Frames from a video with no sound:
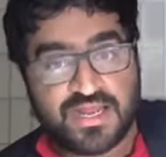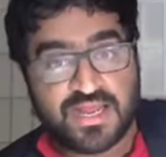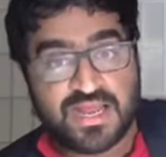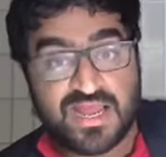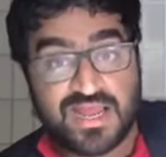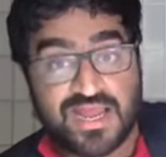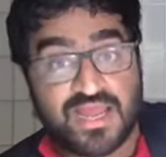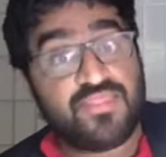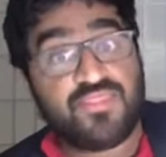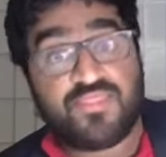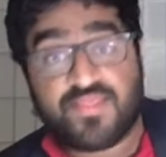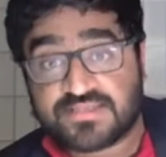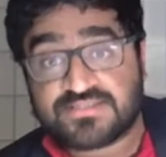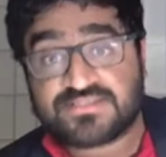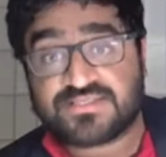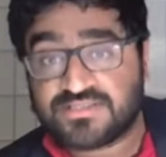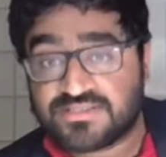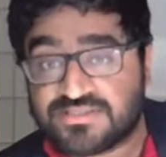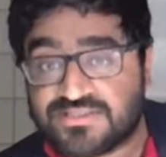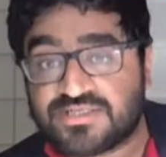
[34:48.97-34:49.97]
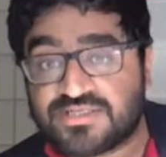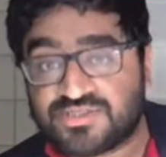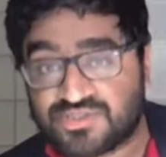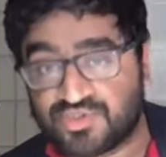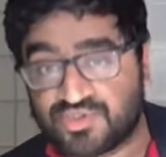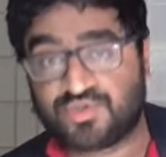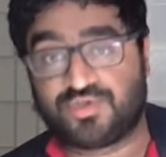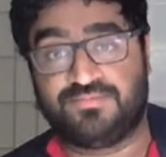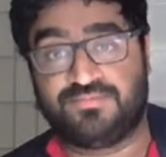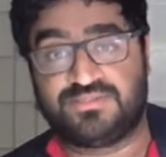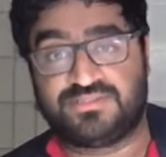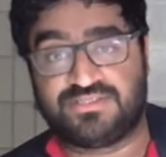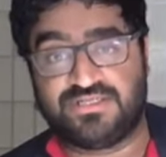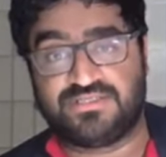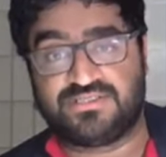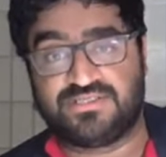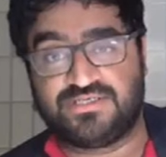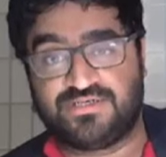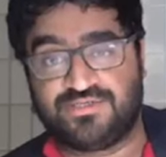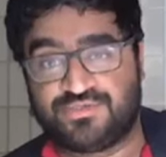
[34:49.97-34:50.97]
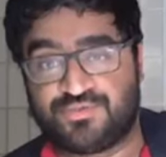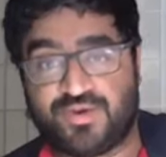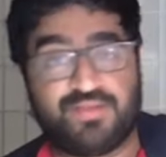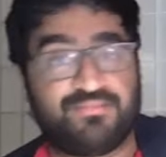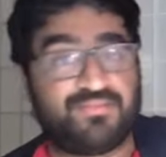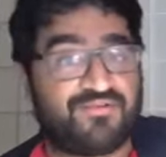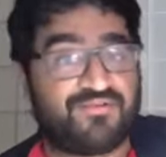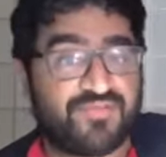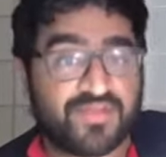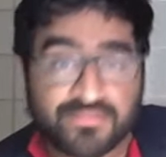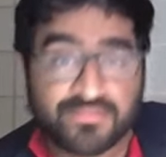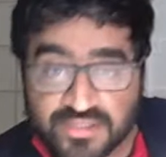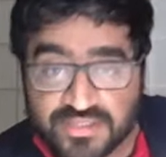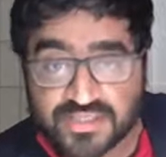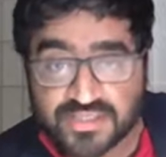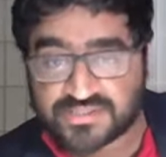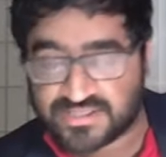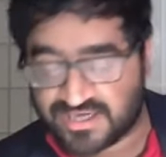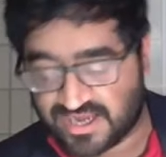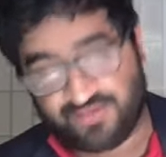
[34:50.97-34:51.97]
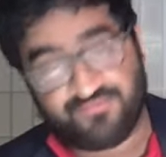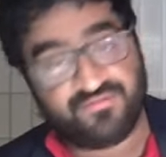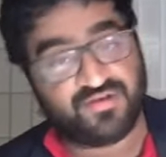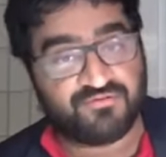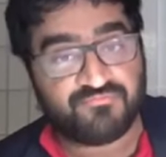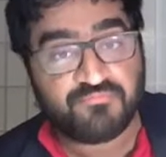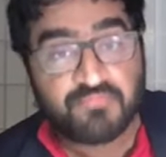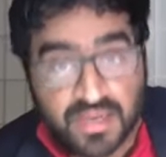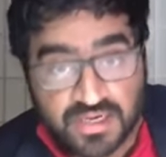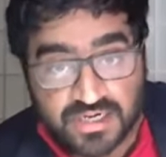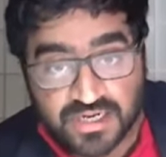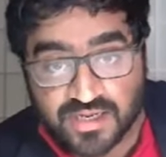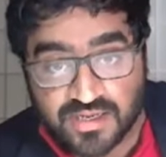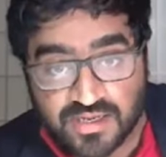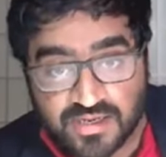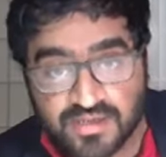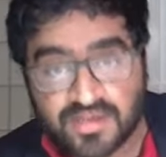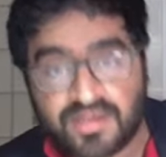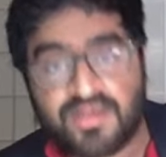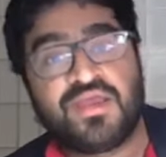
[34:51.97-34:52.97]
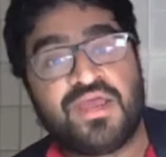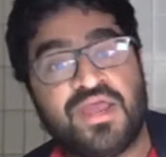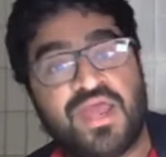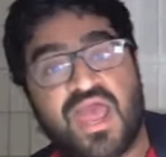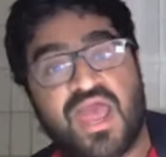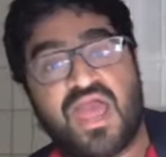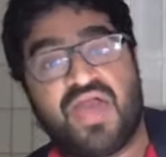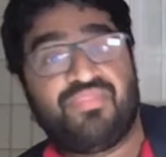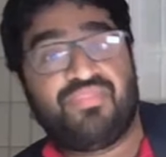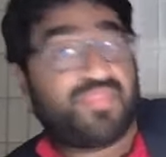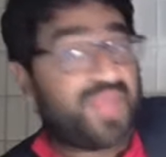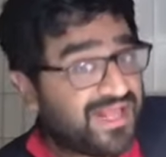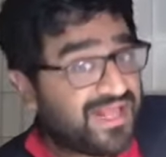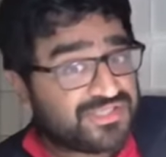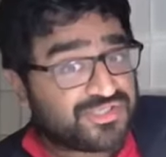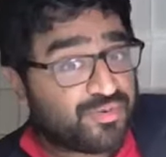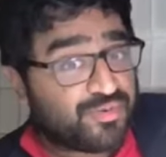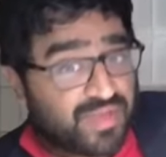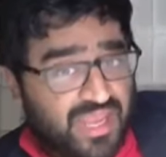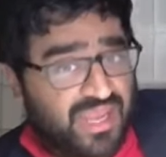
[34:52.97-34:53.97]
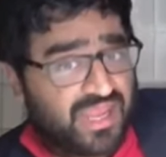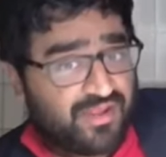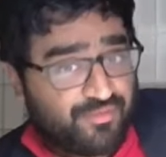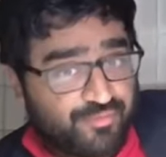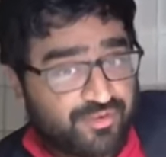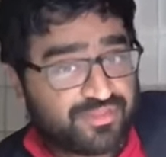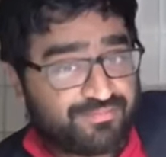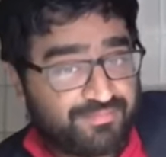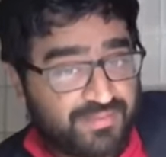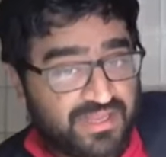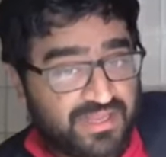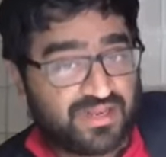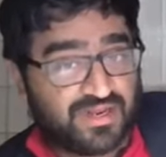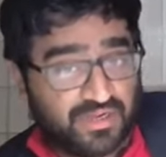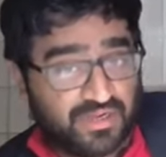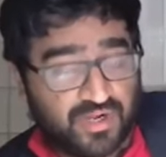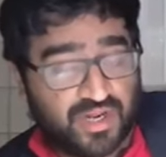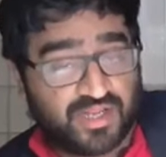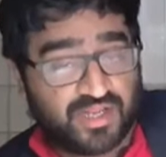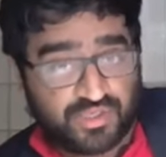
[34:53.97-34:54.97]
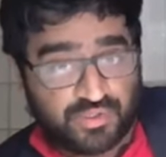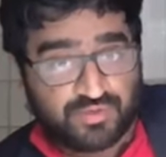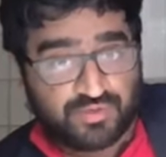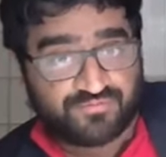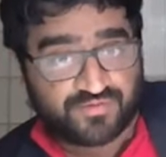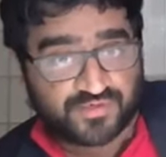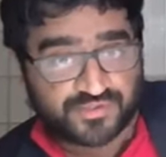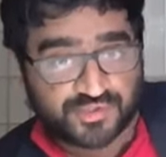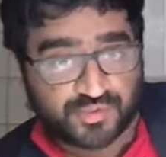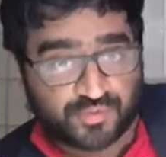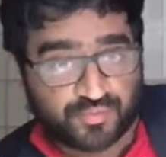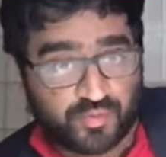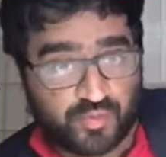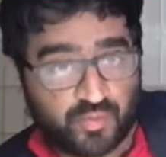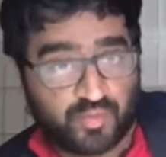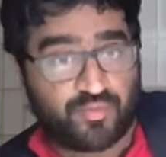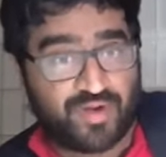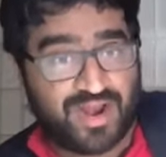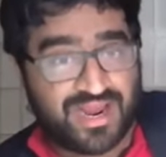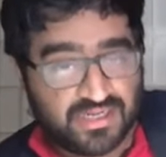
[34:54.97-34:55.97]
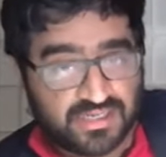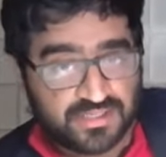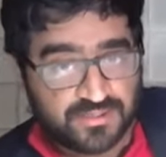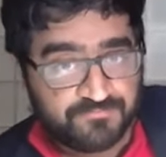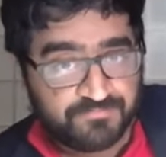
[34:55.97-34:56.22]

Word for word: in thus and such circumstances, right? My family doesn't have enough money. And that's okay with being a, a universal rule, right?